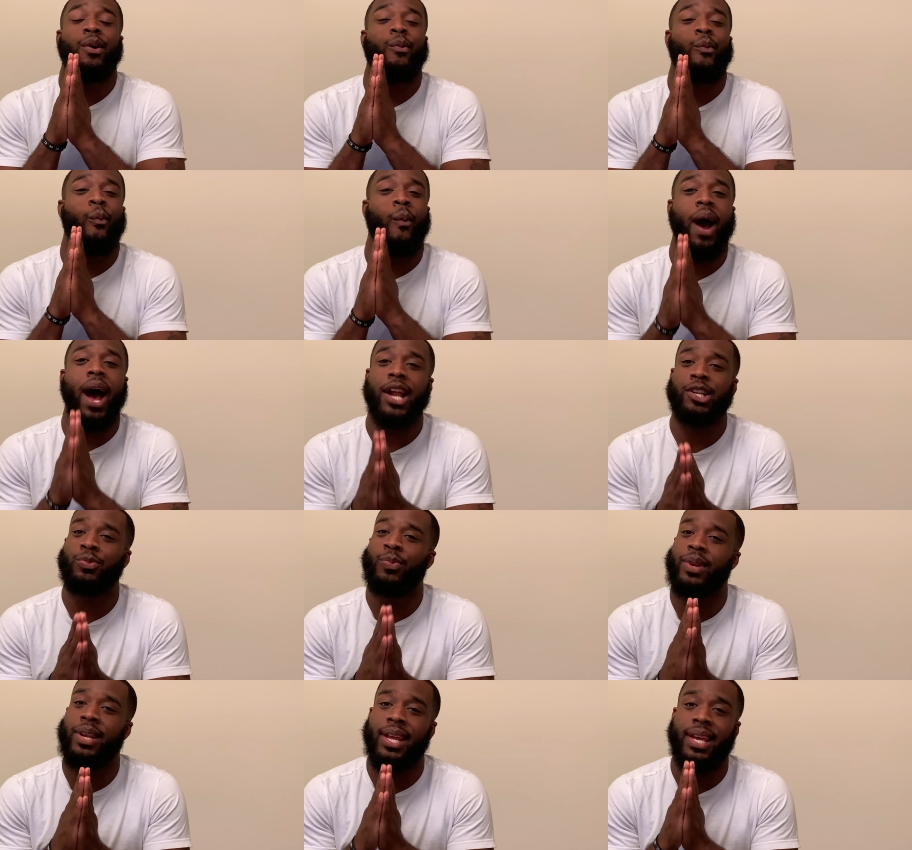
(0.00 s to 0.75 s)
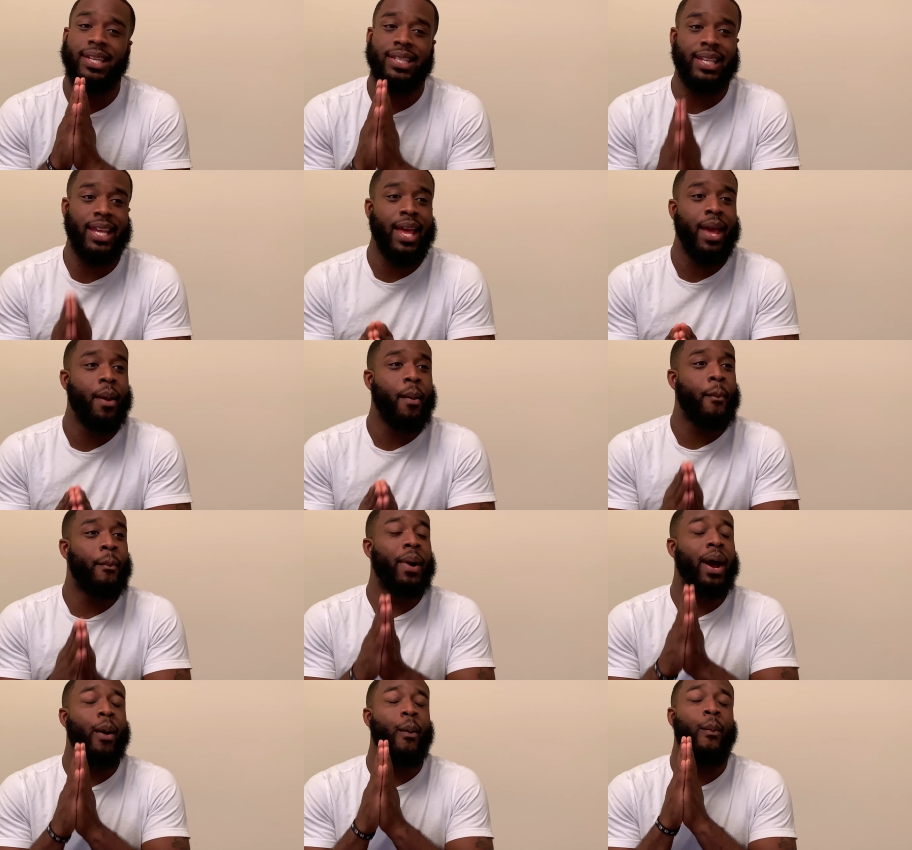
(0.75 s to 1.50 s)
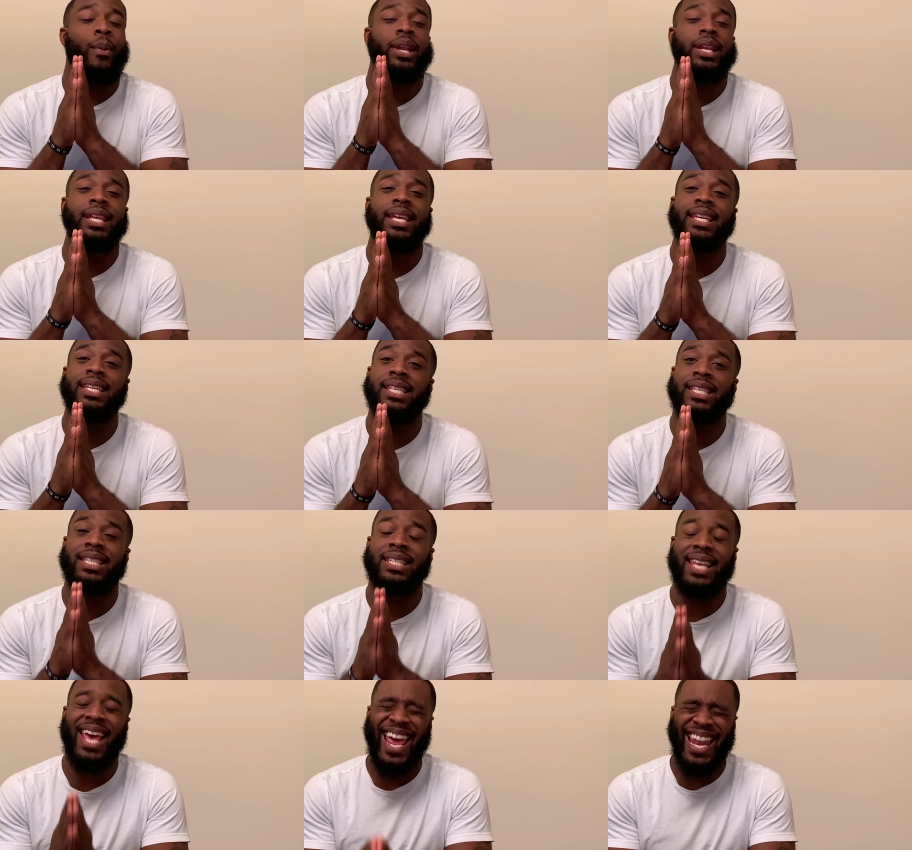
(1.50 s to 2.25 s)
Watch when they see it. But when he
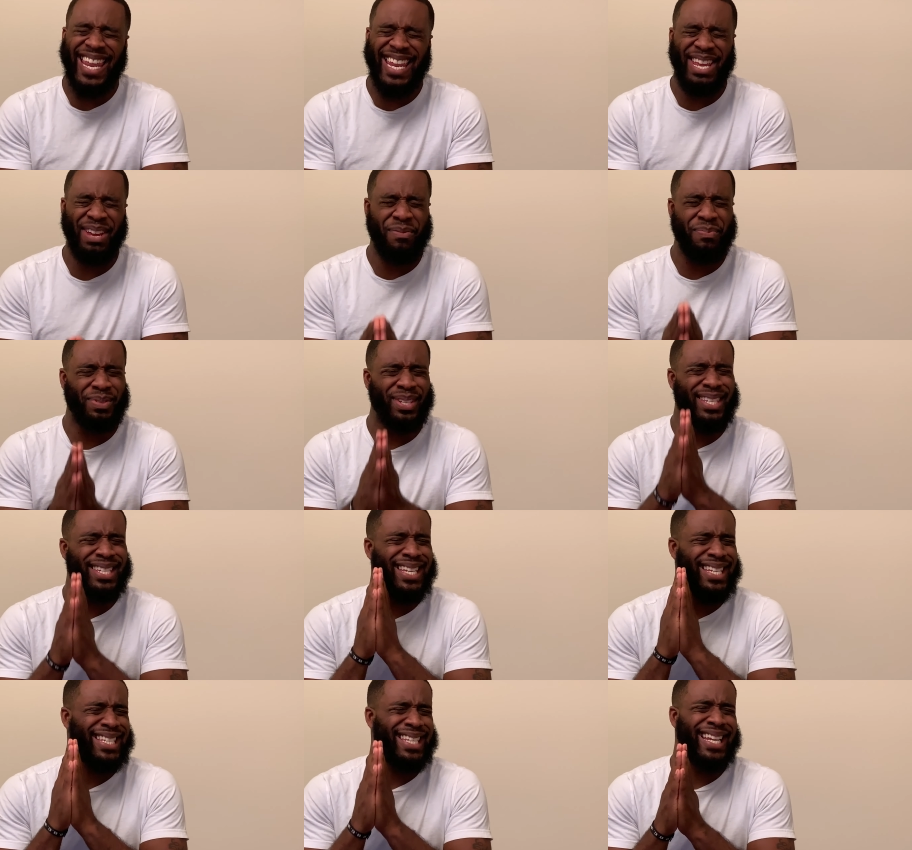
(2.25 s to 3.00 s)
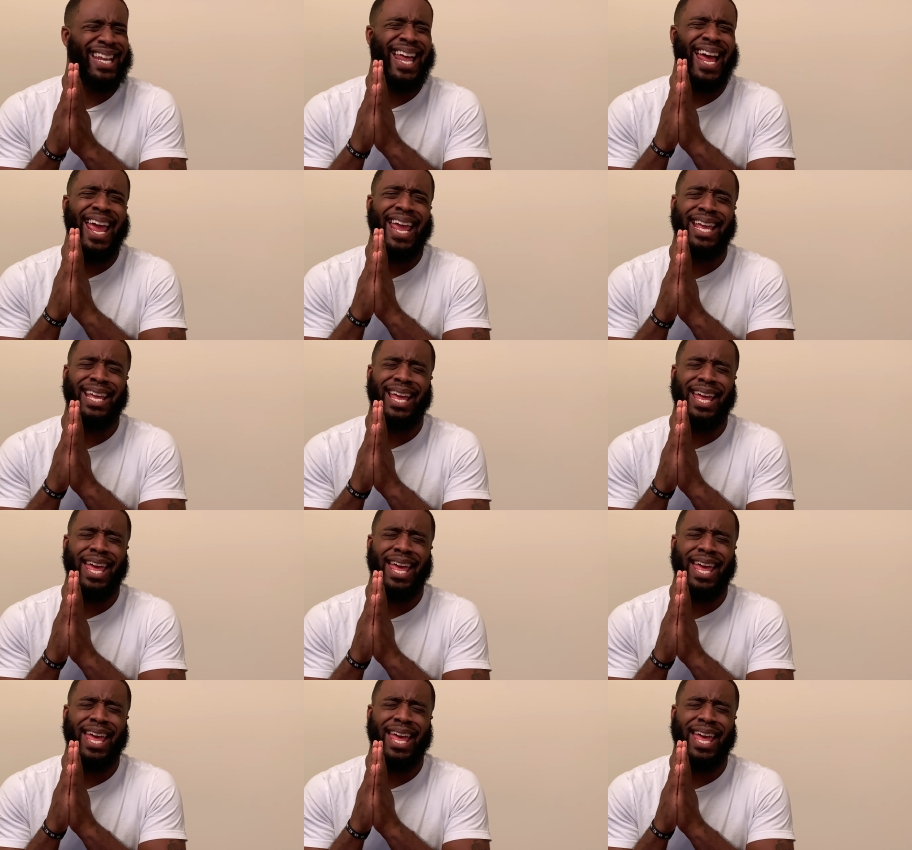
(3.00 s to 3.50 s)
said it, it was just like